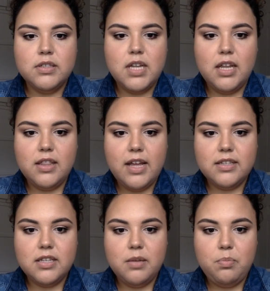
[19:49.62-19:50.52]
take that
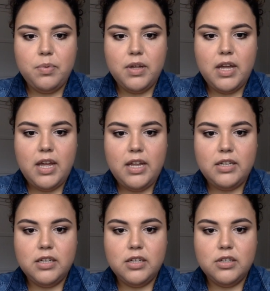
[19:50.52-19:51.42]
tip
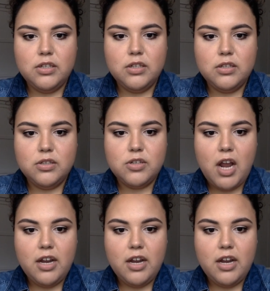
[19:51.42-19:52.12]
and drag